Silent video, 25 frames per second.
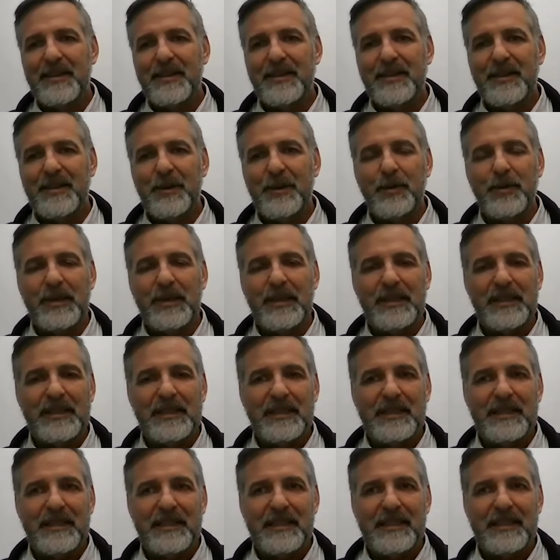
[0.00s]
there
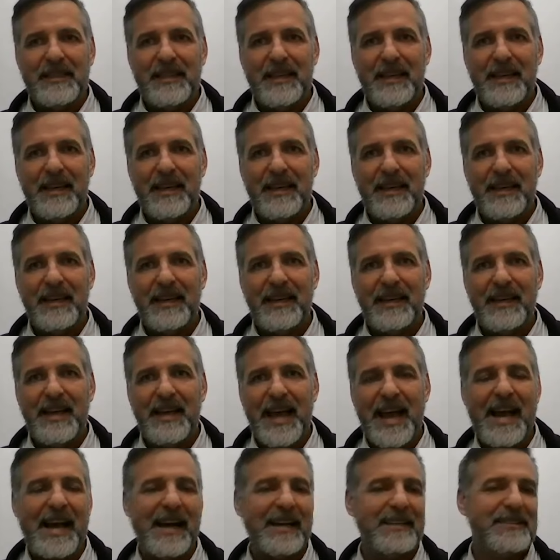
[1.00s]
really
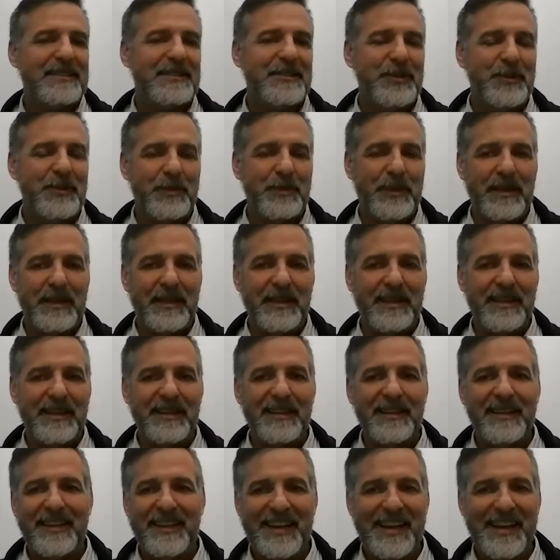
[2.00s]
has to be,